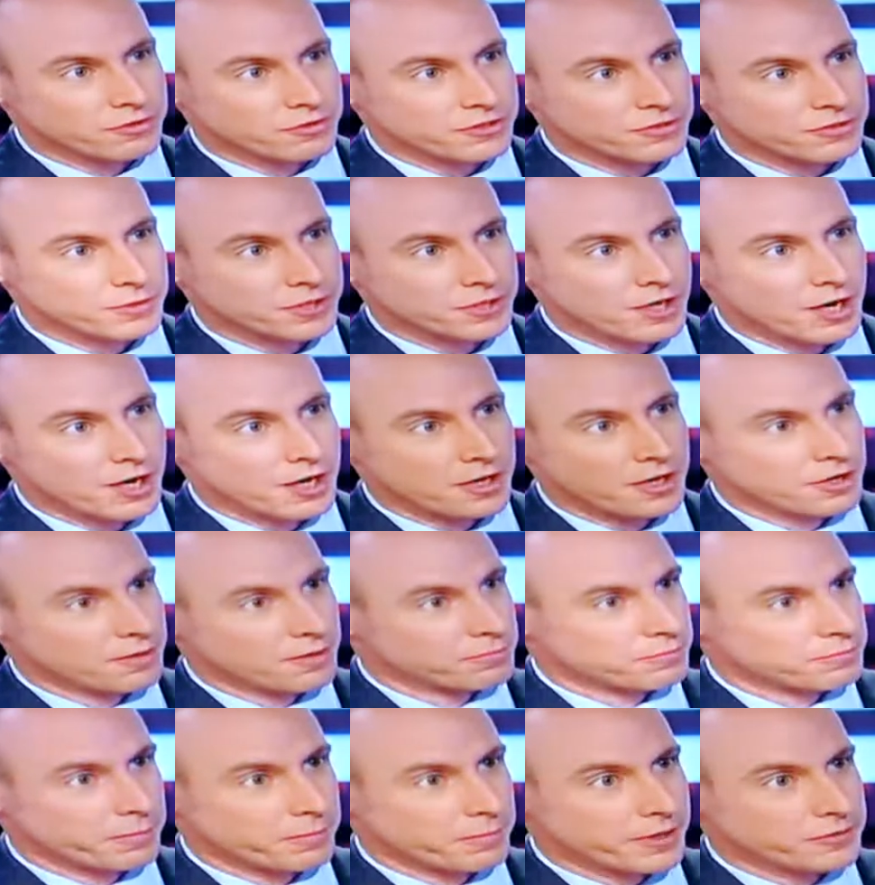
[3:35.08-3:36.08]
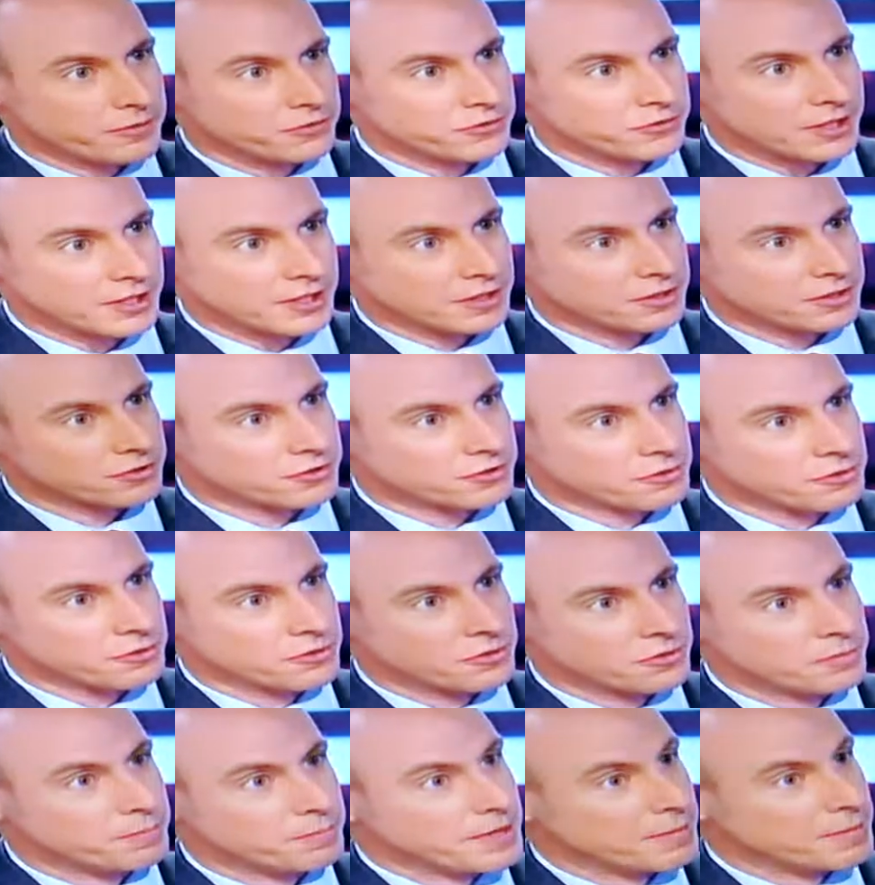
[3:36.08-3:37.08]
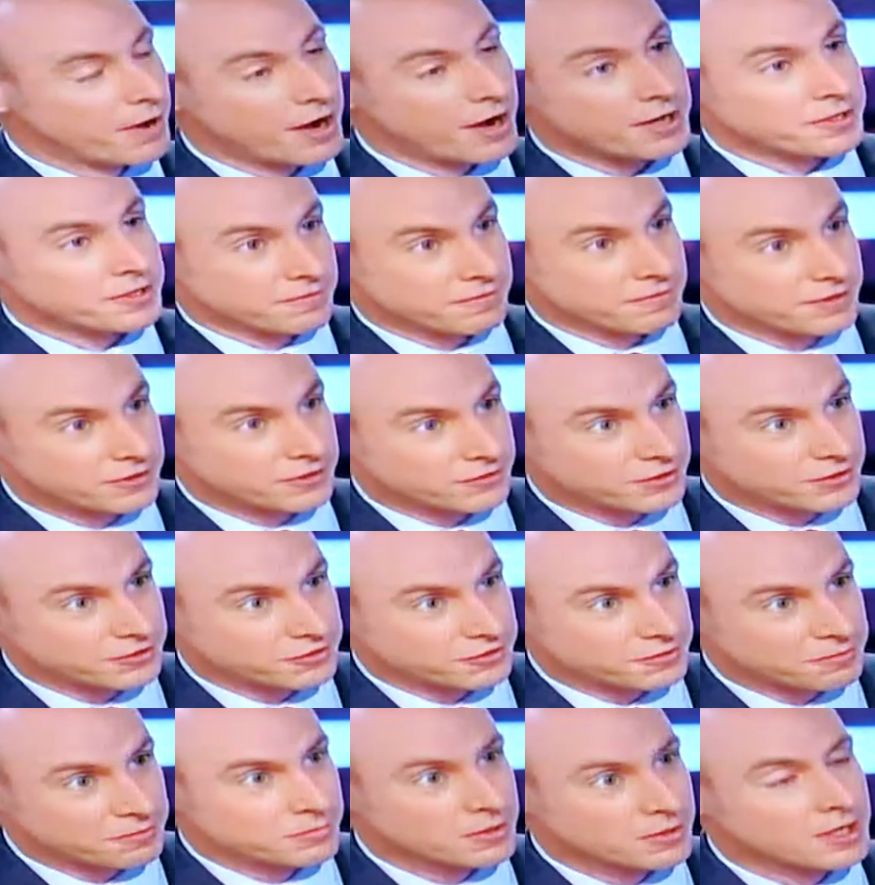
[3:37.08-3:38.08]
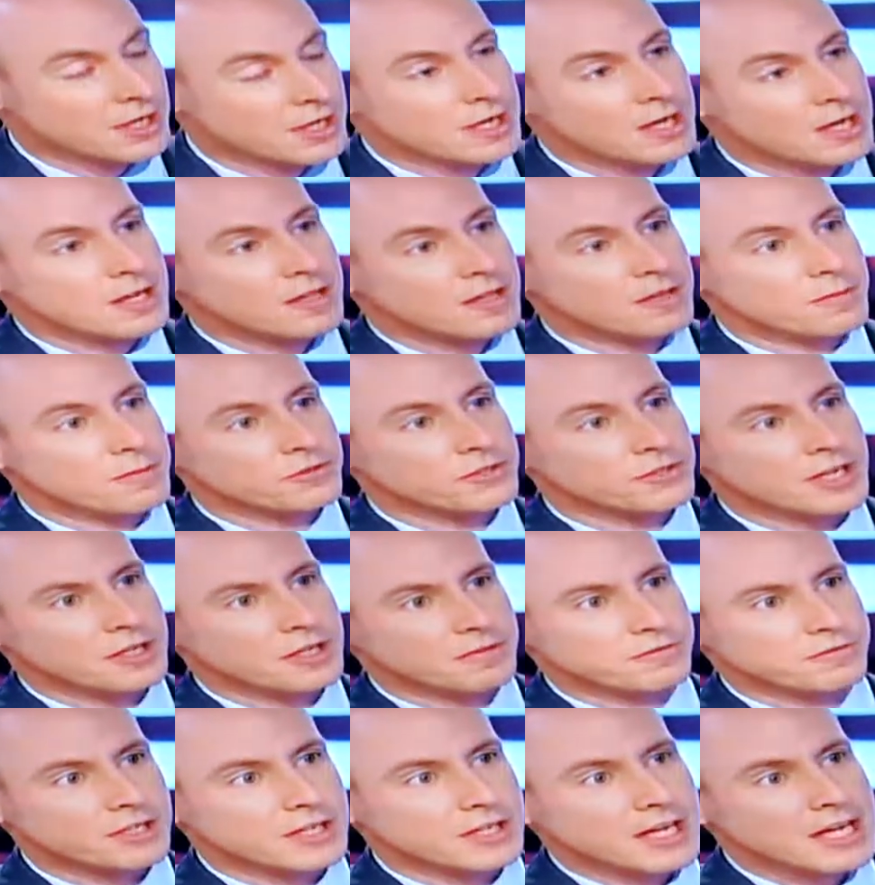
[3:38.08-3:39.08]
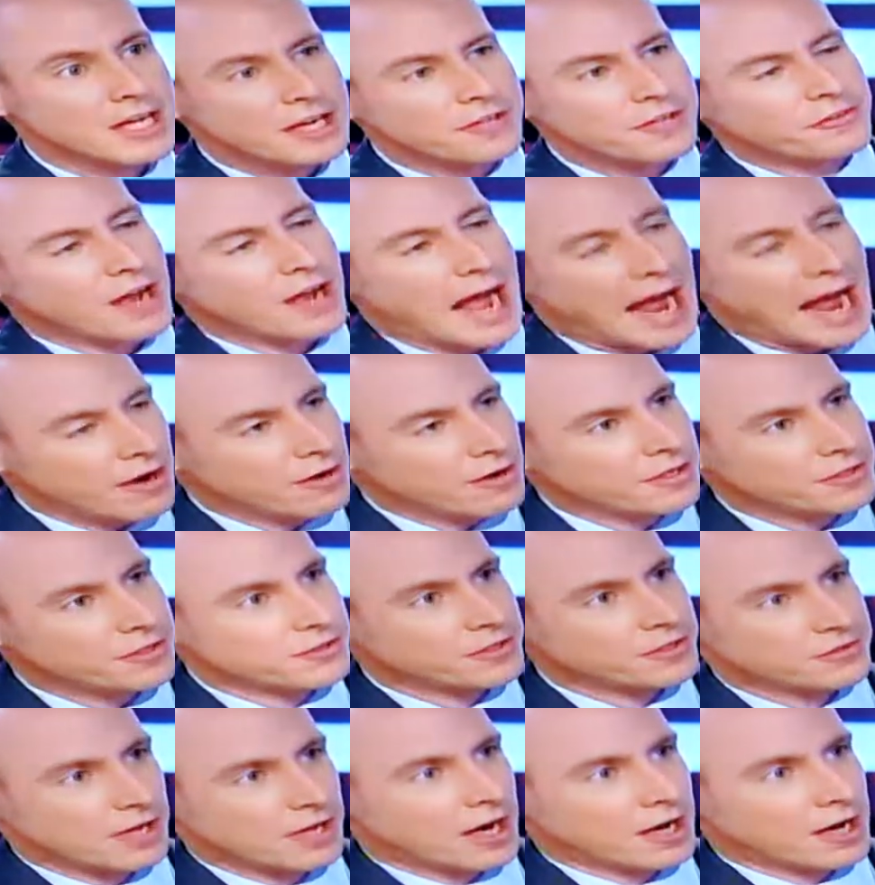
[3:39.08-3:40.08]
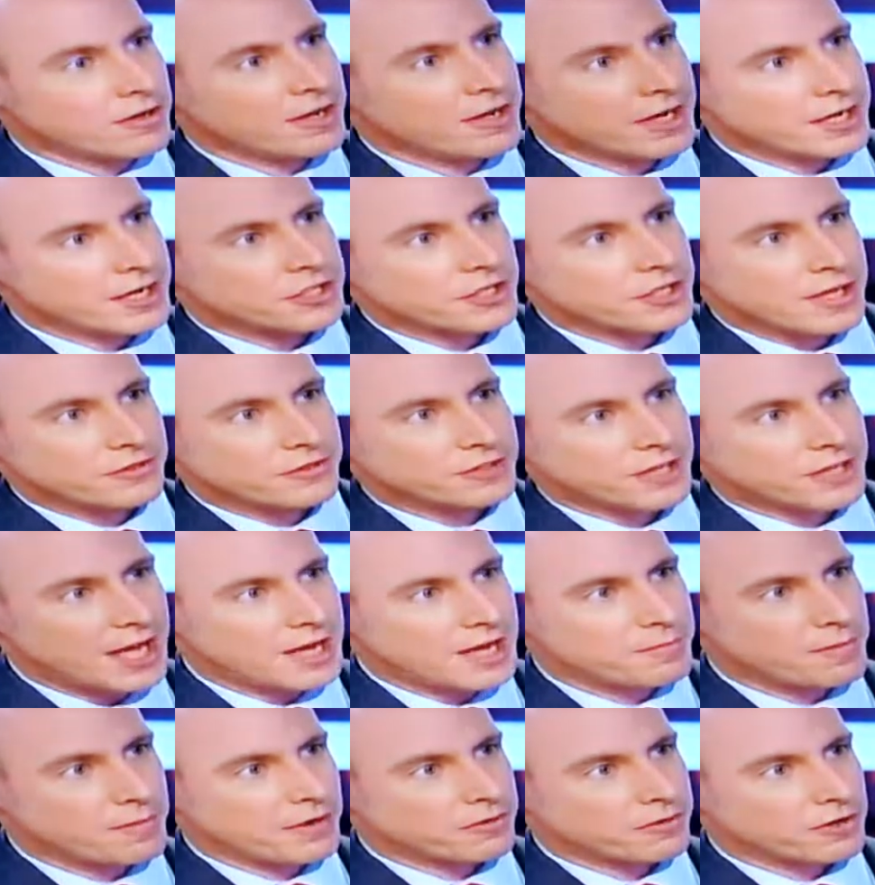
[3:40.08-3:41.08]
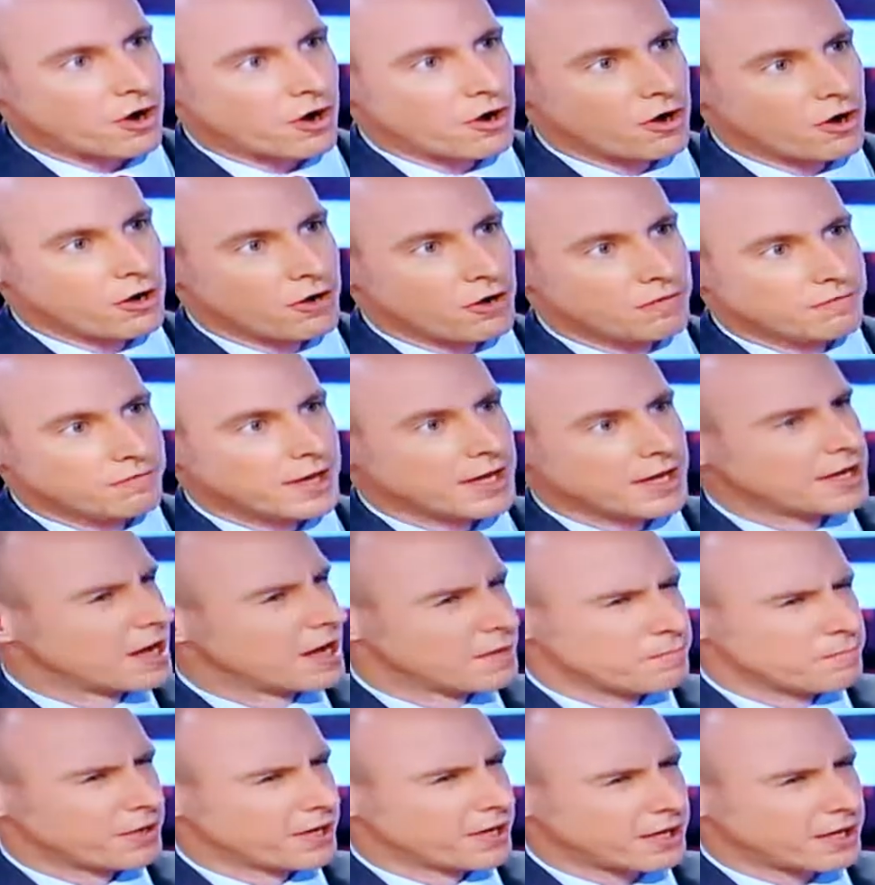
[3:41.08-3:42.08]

congressmen are not proposing to yeah, well, oh, be part of this system yeah. themselves. Listen, our, system, our NHS came out of a, a,